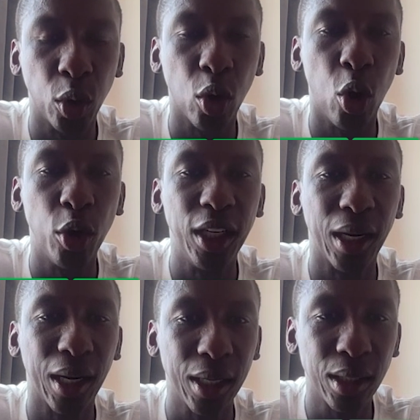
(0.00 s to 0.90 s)
not
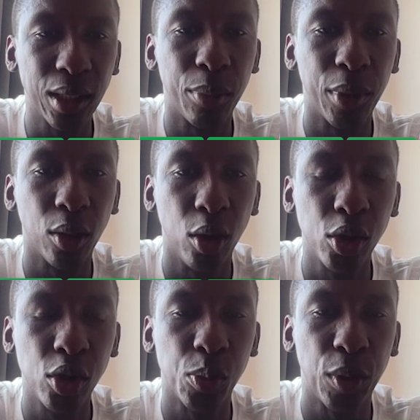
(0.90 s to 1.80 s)
only rest, but
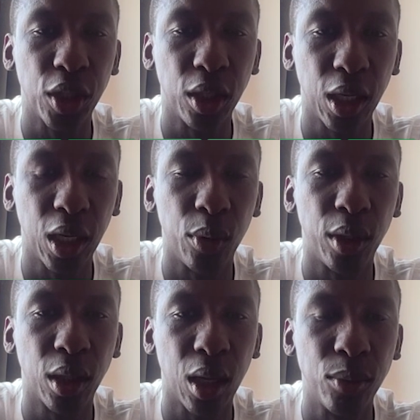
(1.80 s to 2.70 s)
also special care
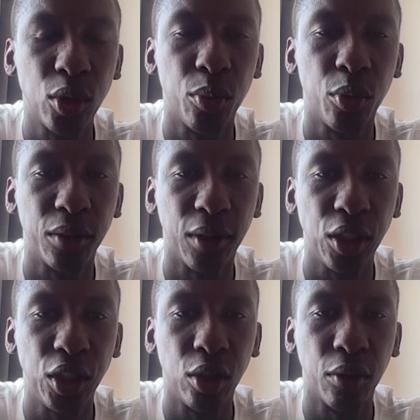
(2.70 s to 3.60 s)
when it comes to
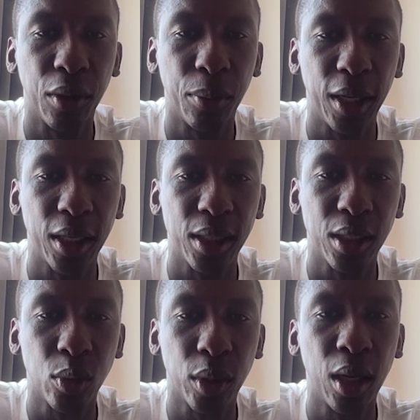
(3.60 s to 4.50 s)
motivation of the
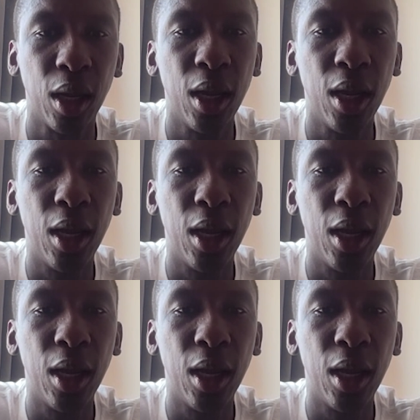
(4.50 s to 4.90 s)
players as well.